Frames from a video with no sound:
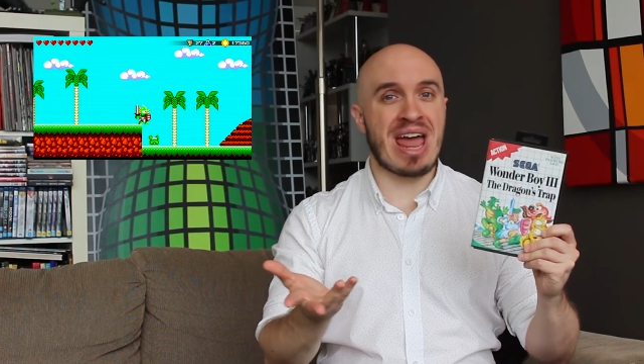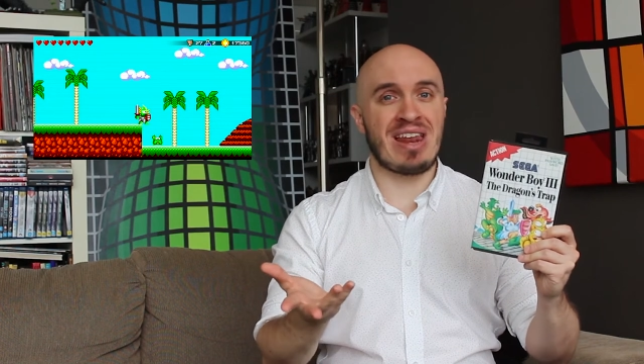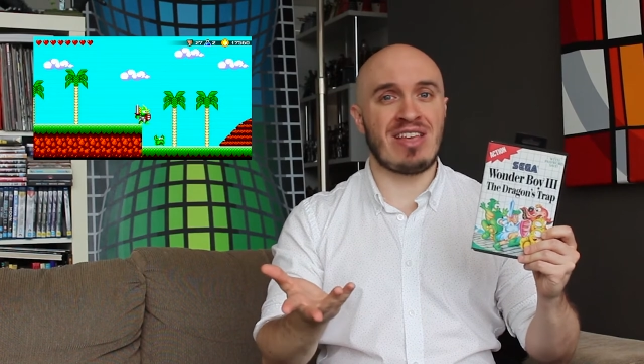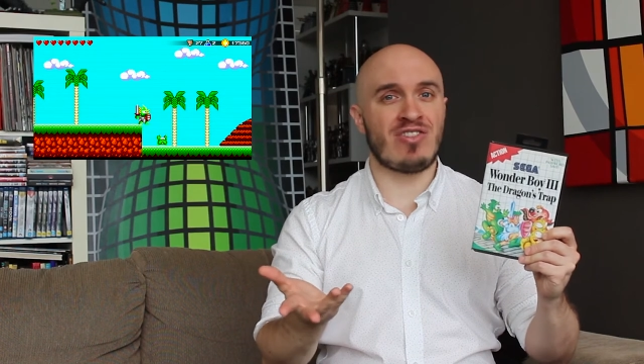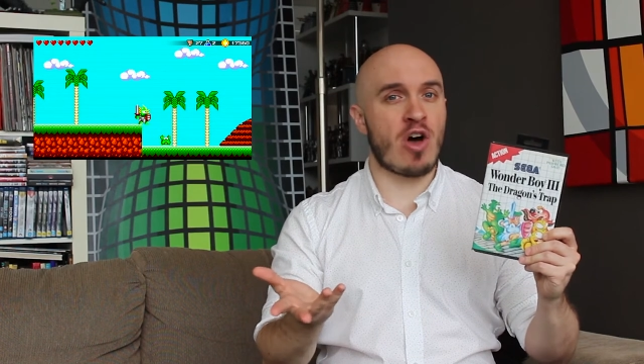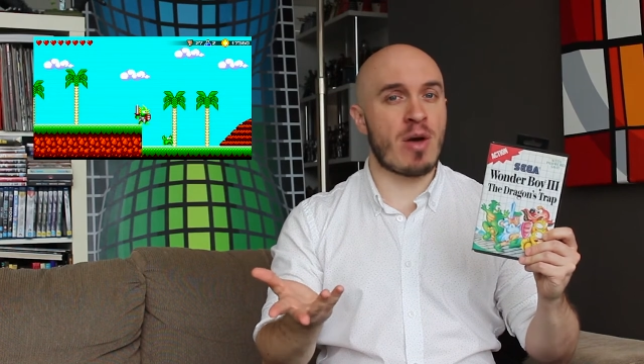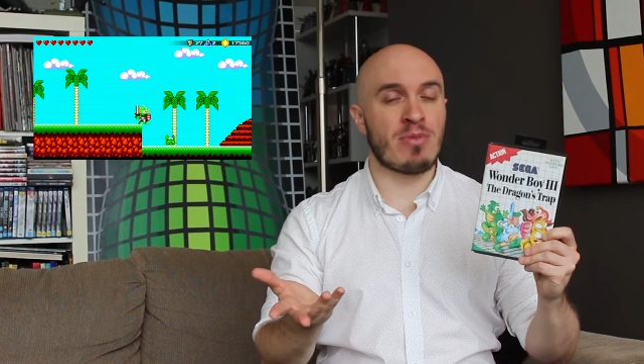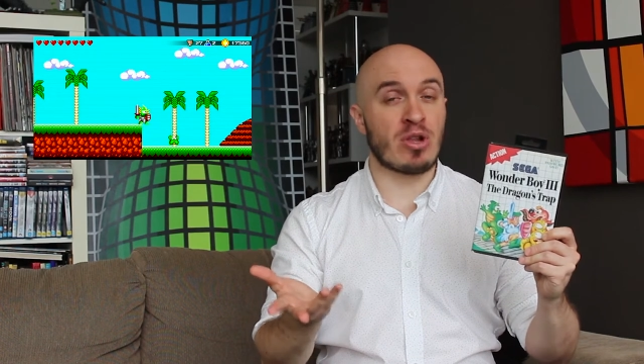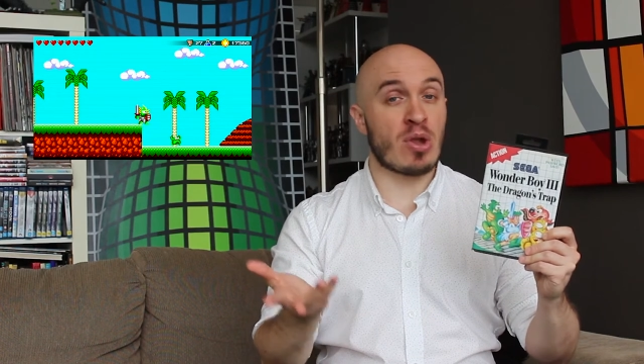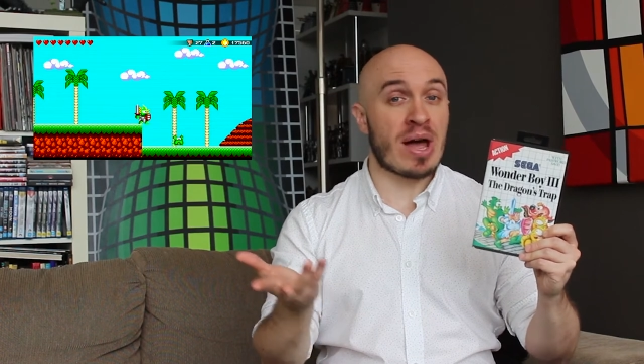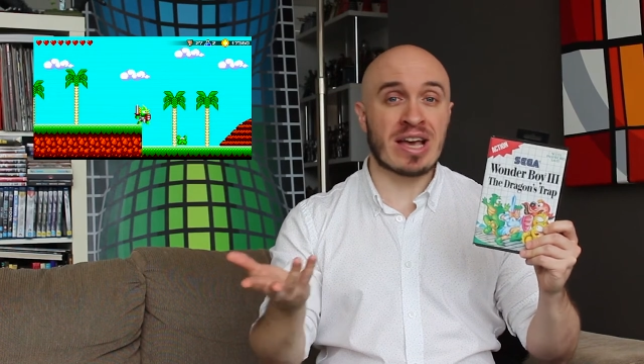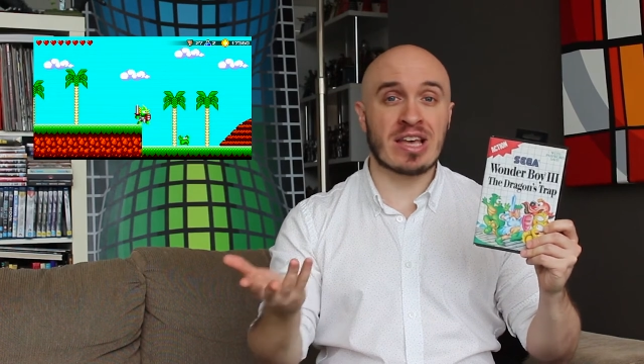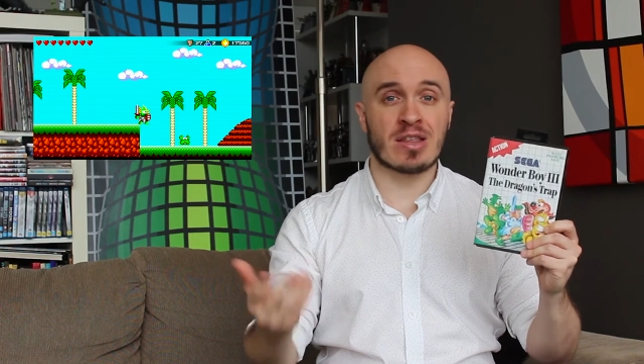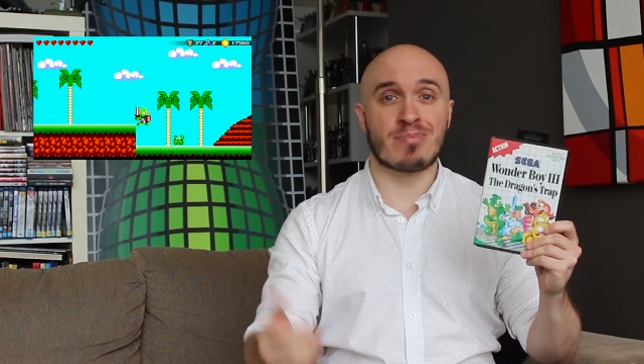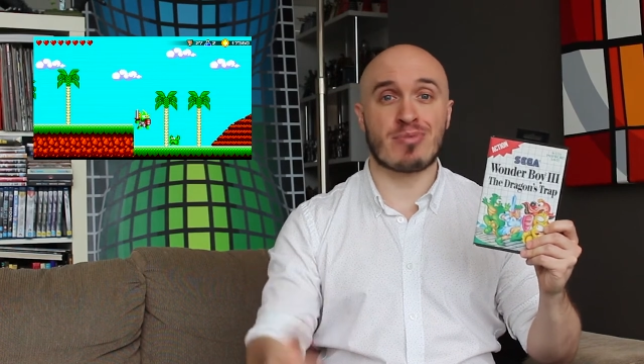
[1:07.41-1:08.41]
anytime you
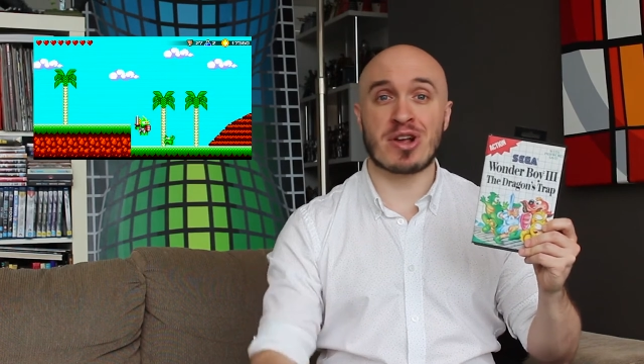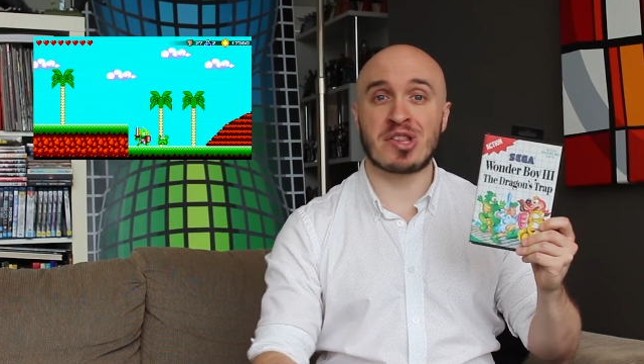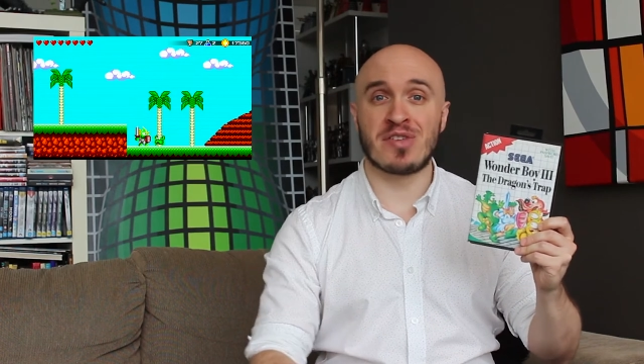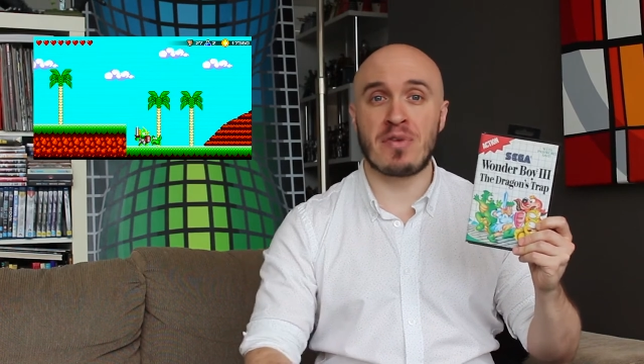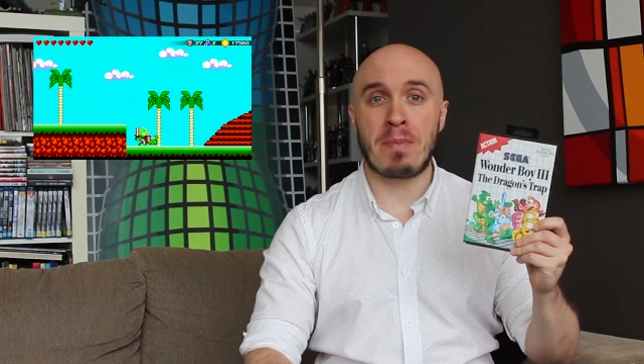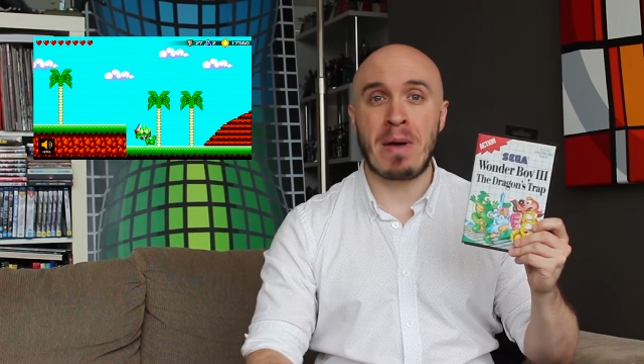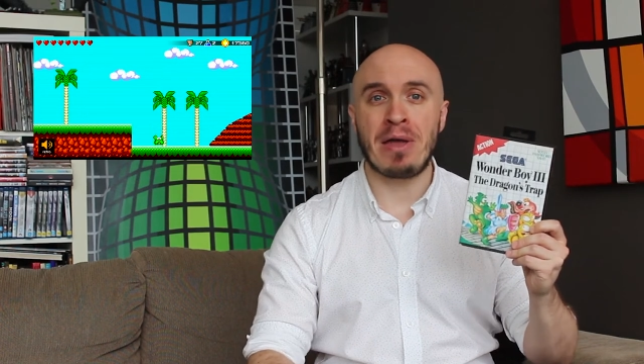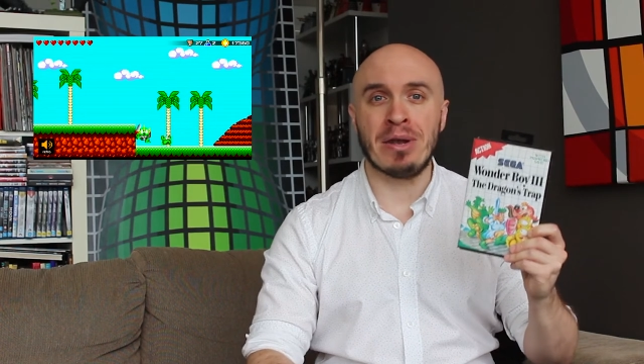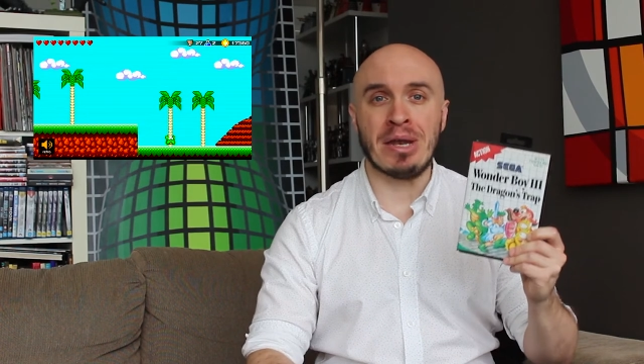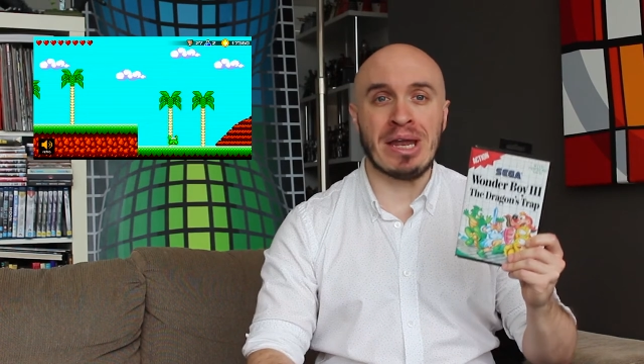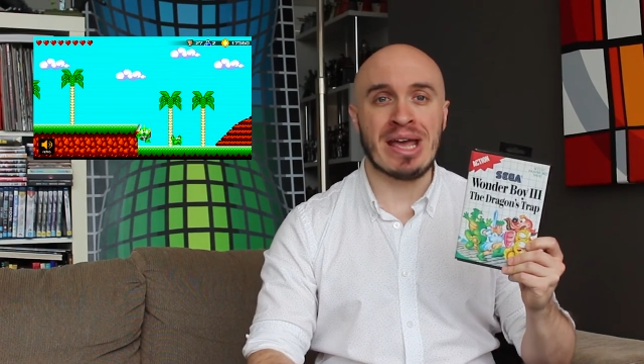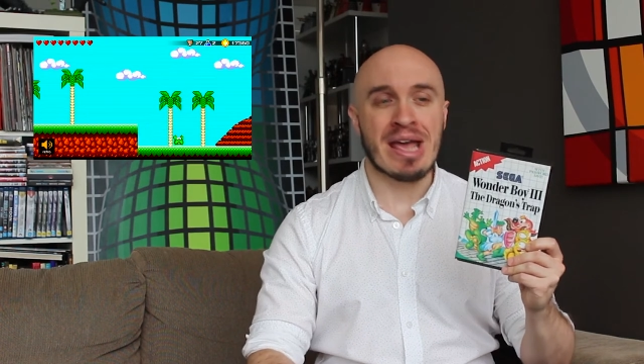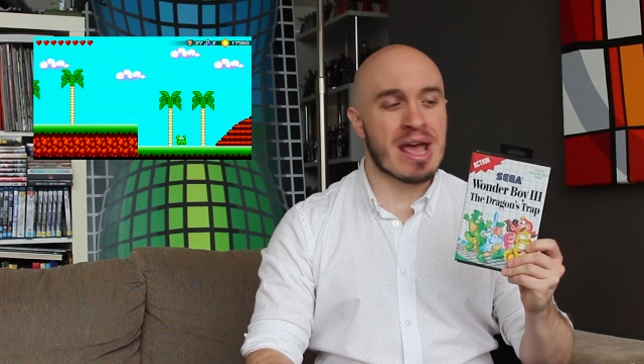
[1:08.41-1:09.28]
like at the press of a button.